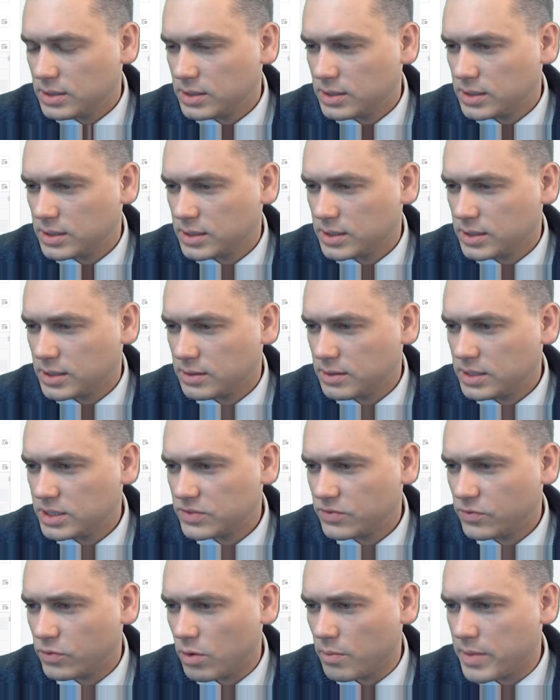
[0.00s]

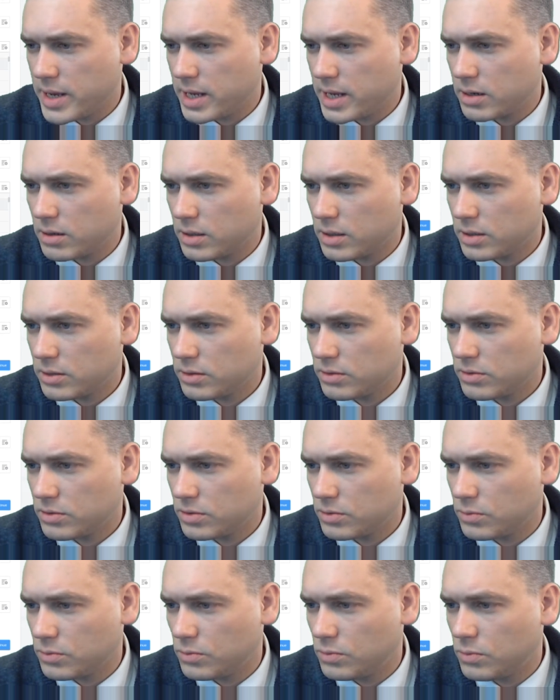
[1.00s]
this format ought
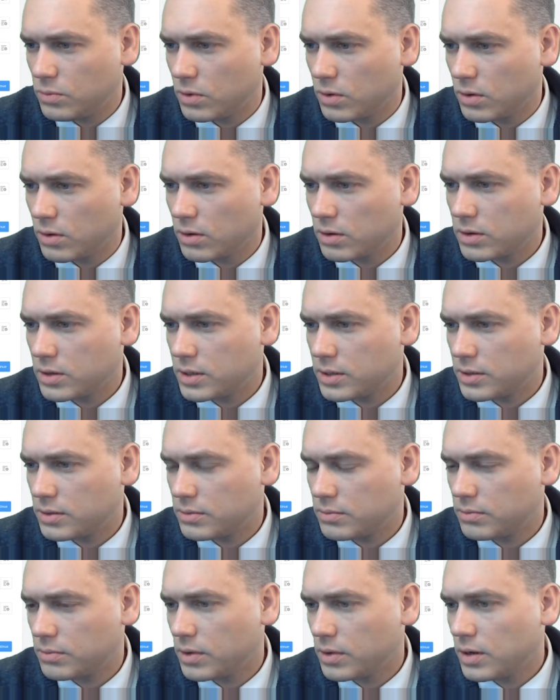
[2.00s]
to work.
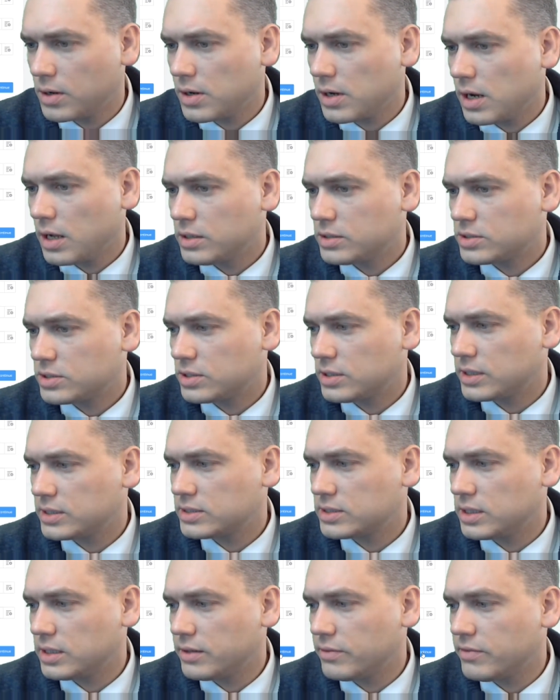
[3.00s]
So
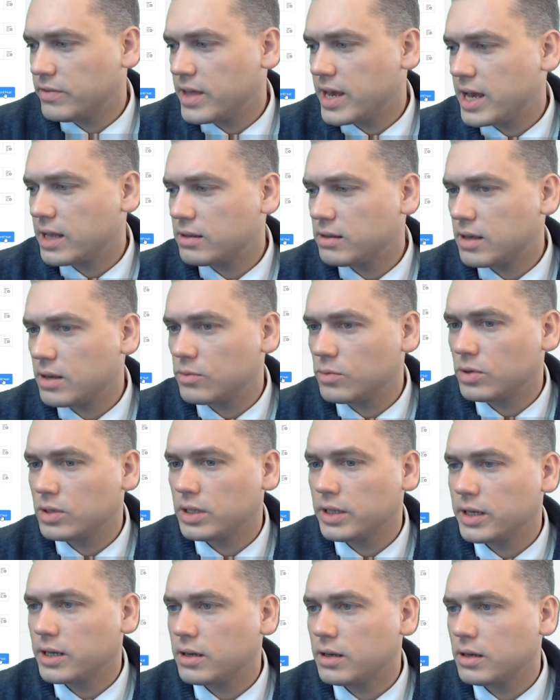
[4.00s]
let's leave that and we'll
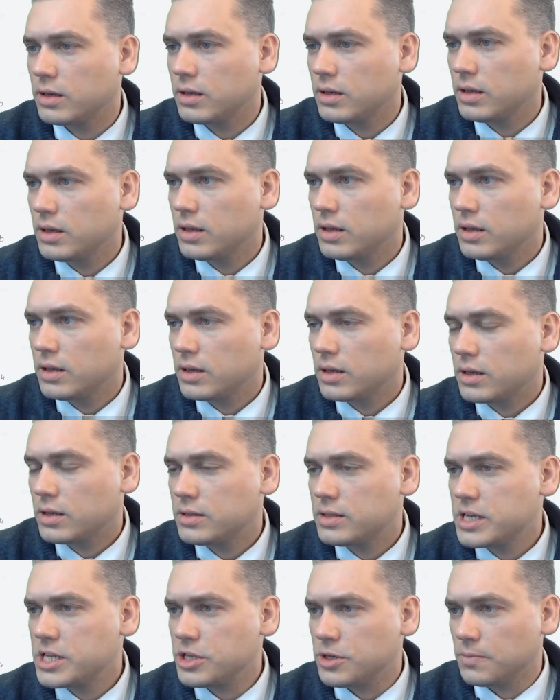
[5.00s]
click
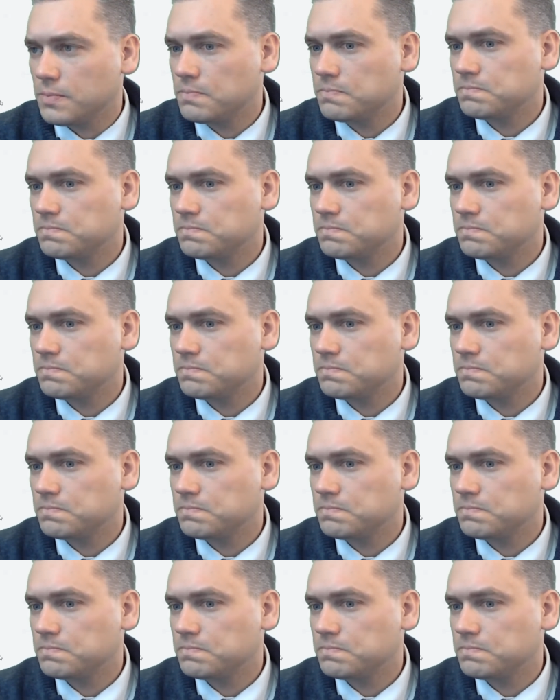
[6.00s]
continue.